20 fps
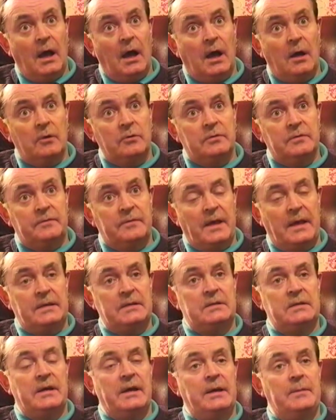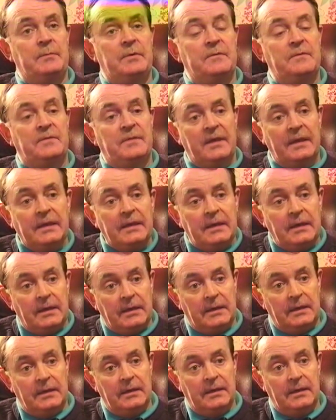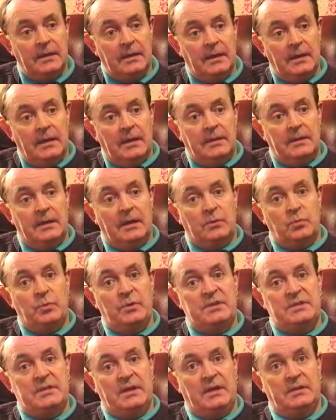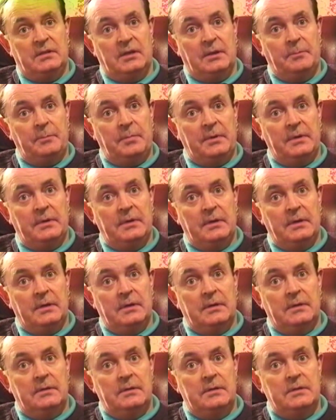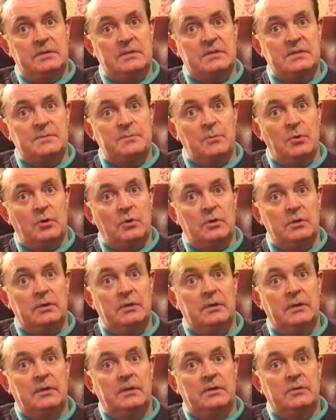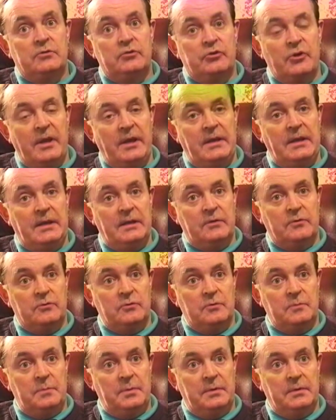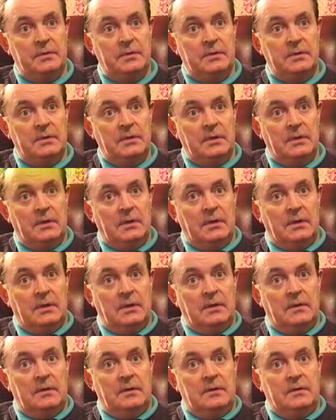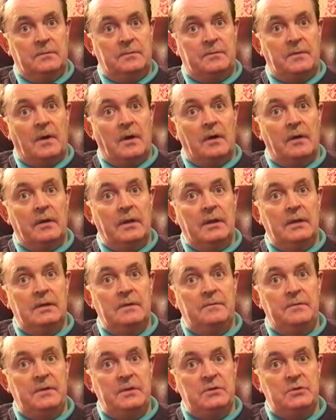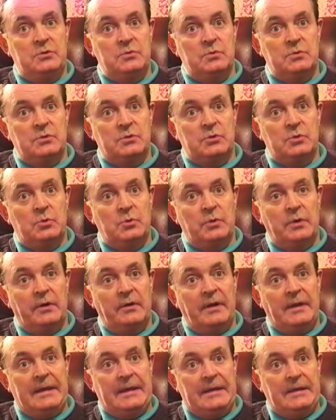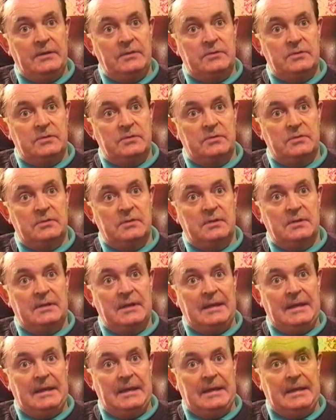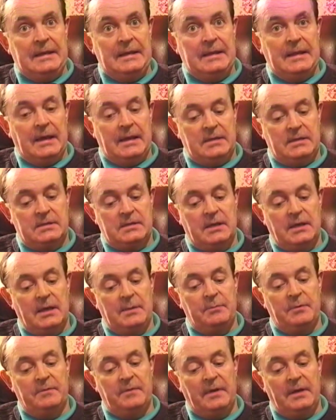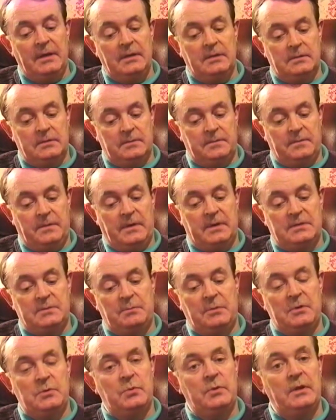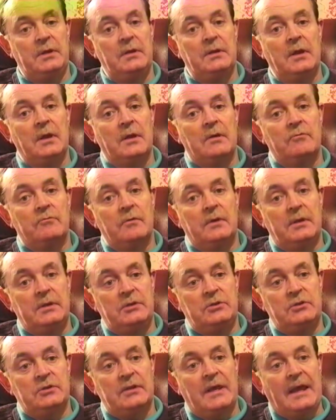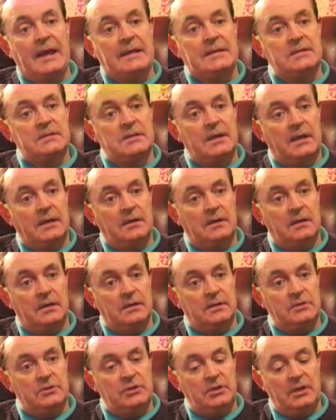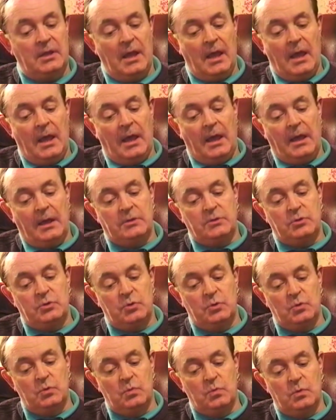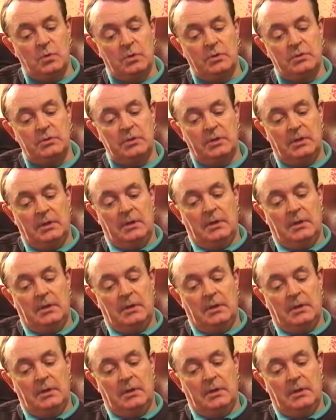out of that type of thinking that we set up this small training group for individuals who are interested in that type of interface between religion and psychology, and who would